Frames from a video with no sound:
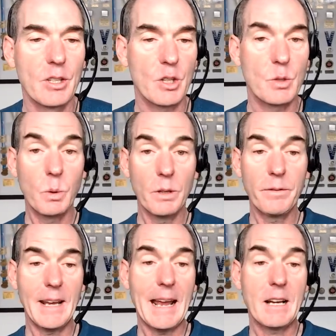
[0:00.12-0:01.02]
So
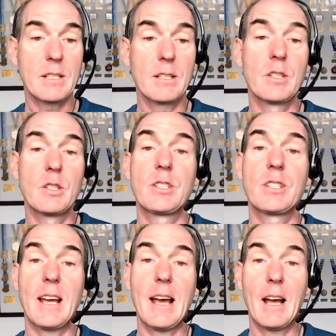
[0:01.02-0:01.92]
Zwift SwiftX's
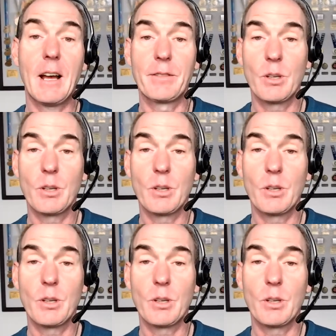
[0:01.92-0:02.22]
staff.